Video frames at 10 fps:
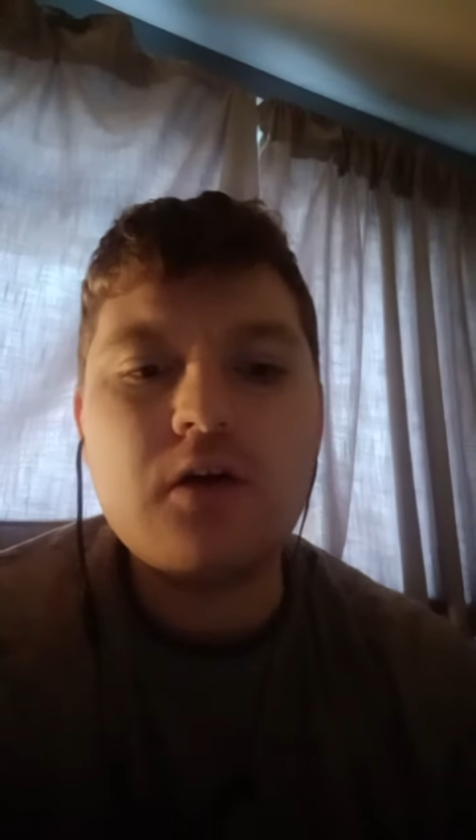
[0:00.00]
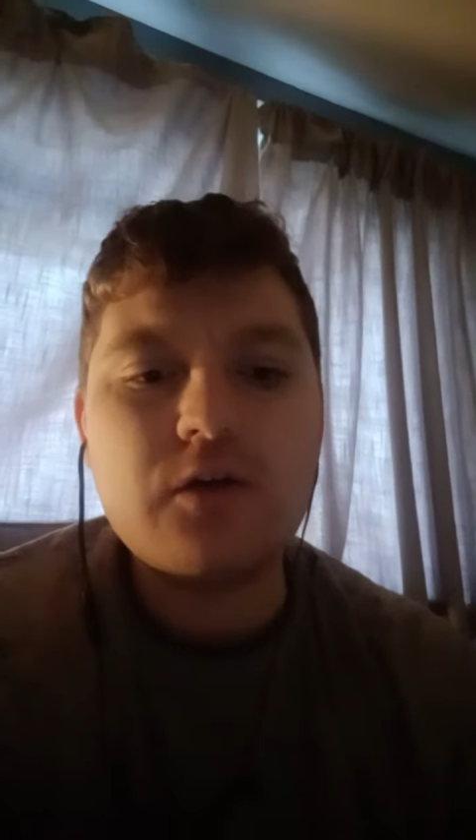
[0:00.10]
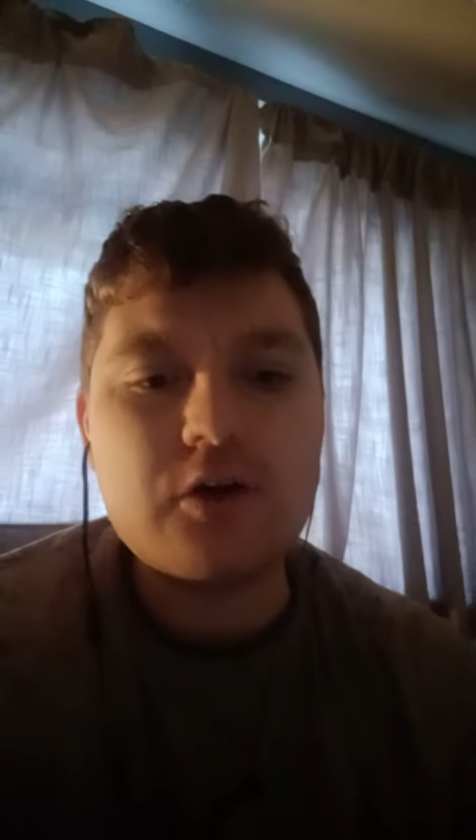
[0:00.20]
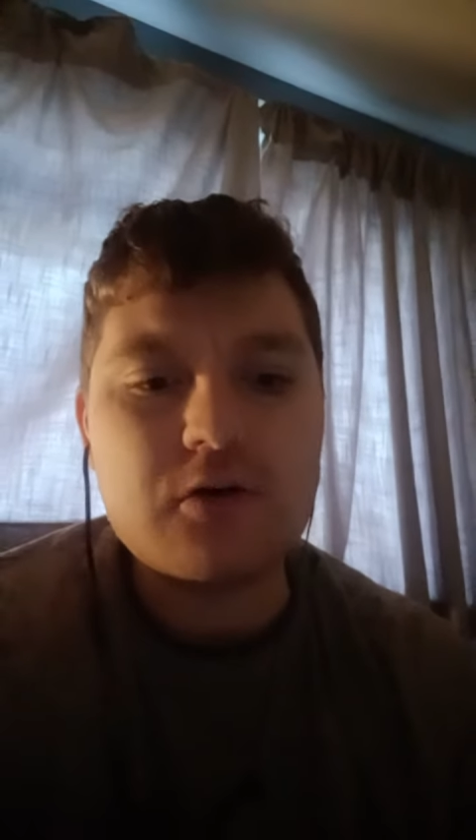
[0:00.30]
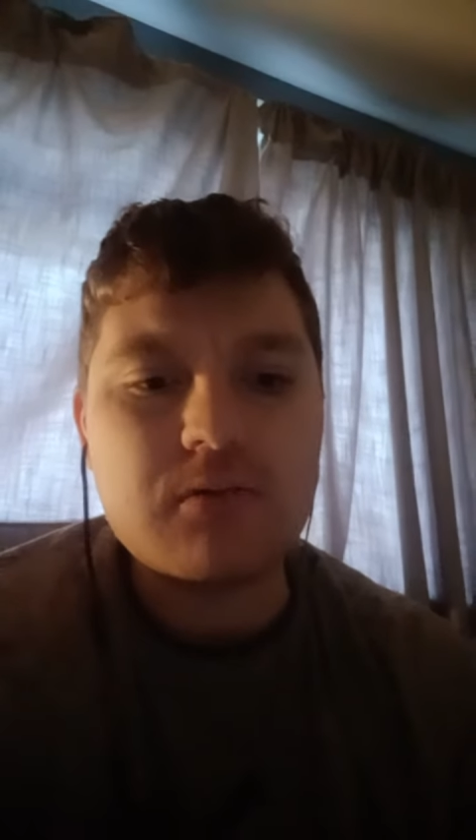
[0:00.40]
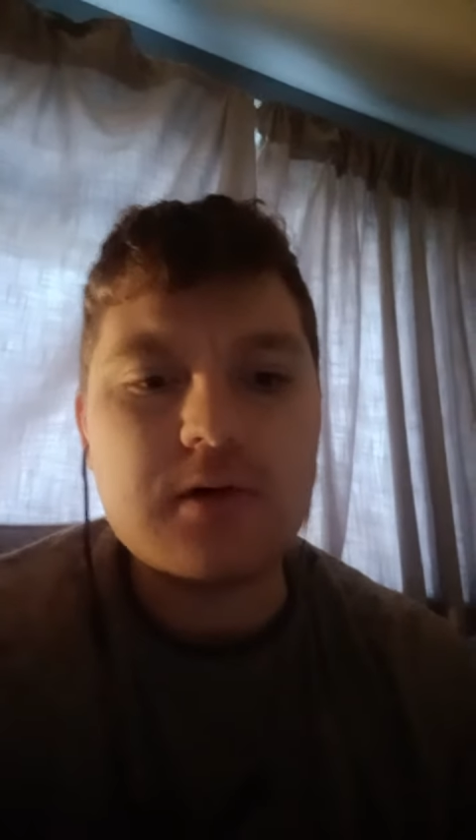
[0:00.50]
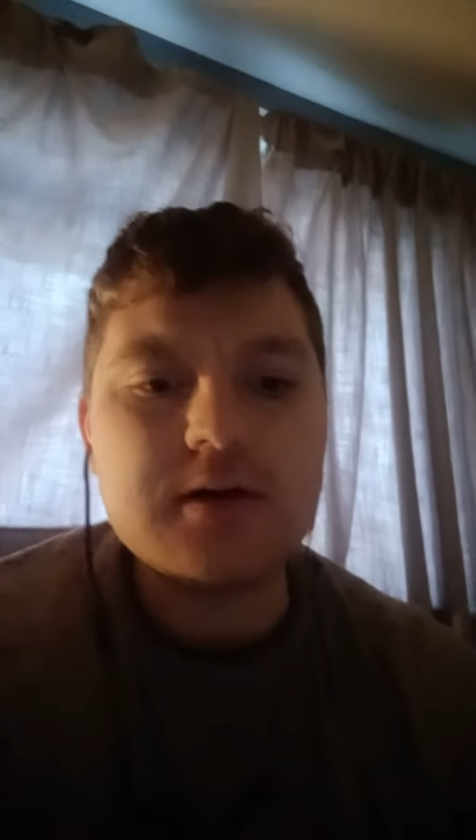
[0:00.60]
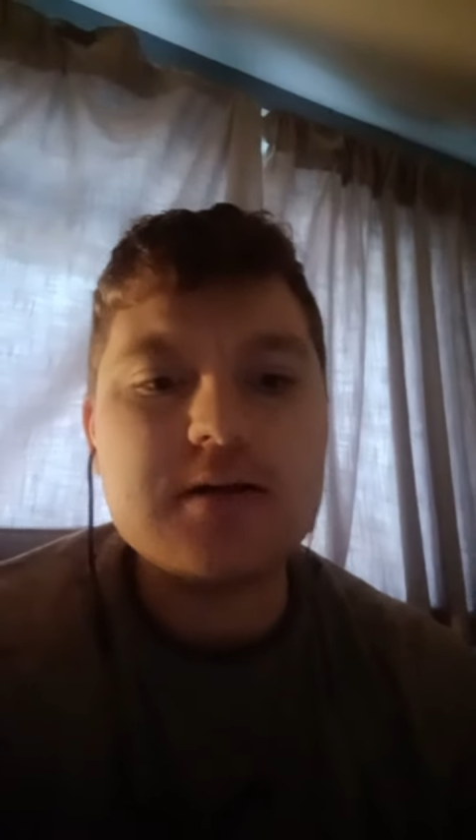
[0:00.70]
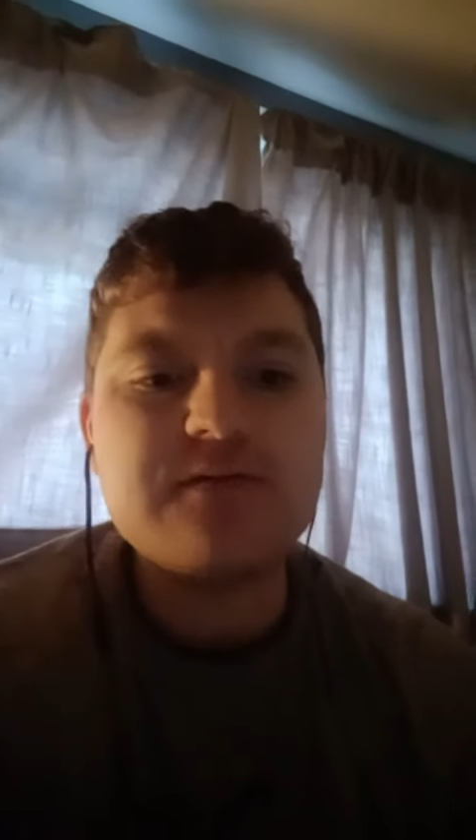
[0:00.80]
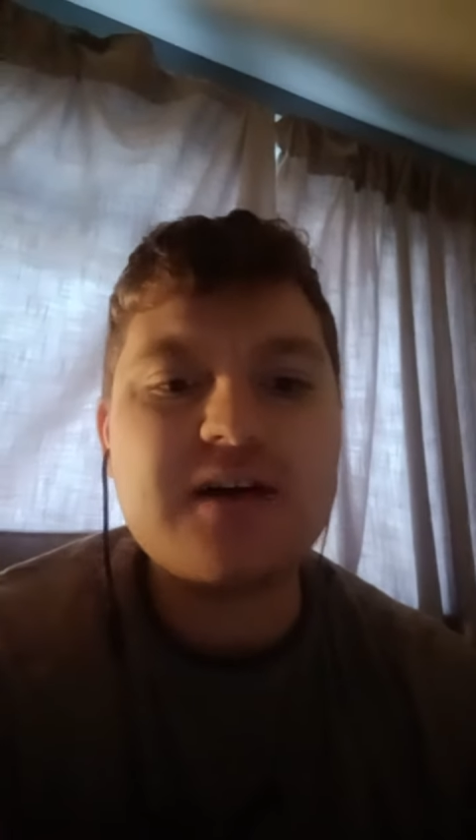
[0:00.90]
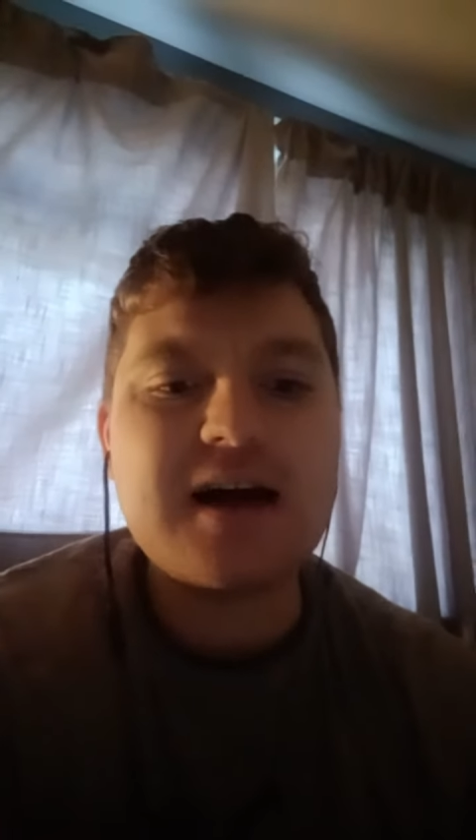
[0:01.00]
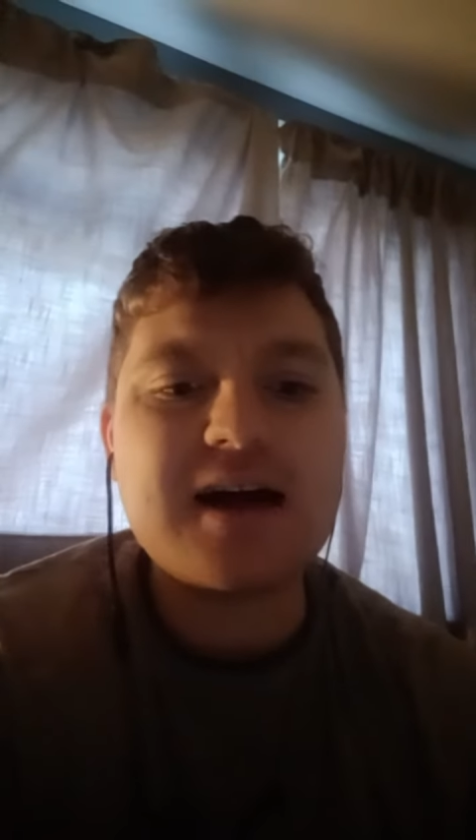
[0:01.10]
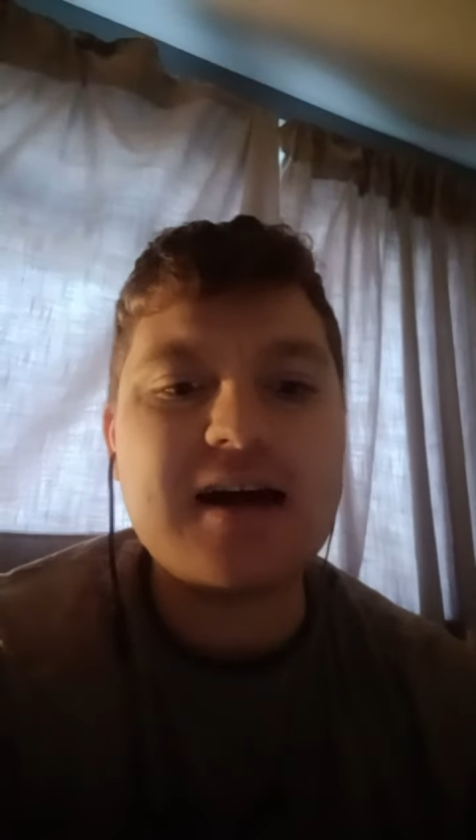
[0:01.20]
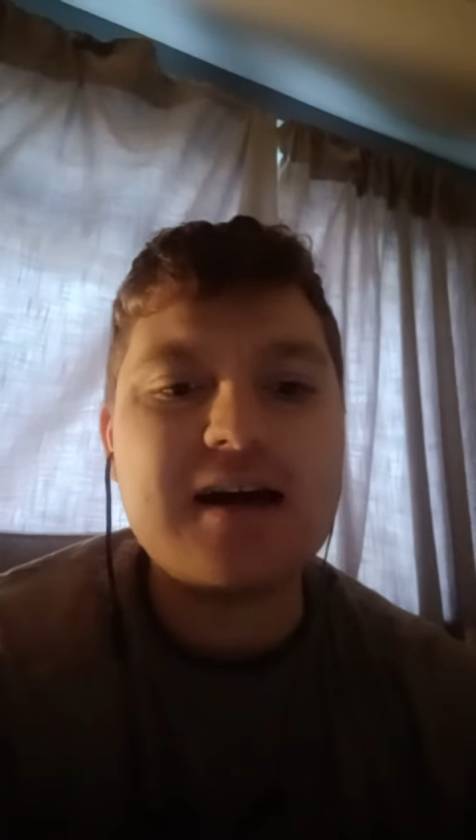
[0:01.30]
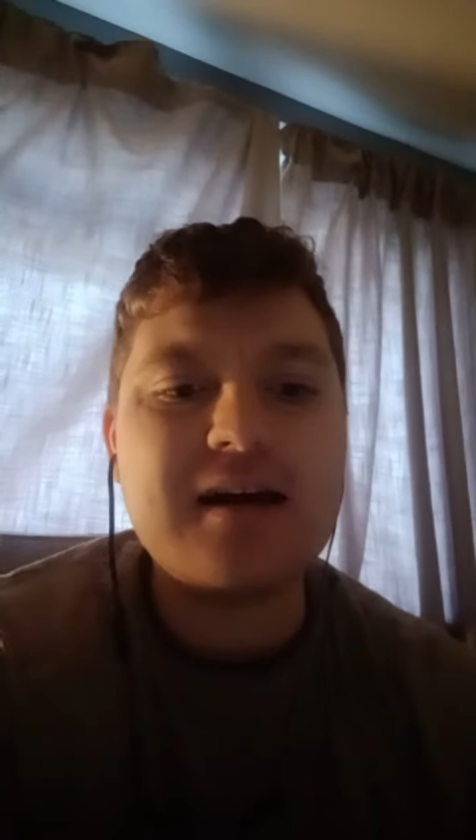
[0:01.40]
the worlds
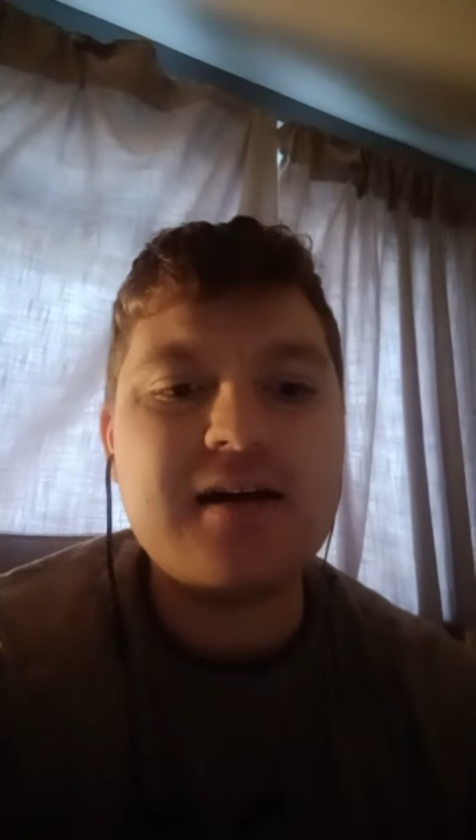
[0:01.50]
thy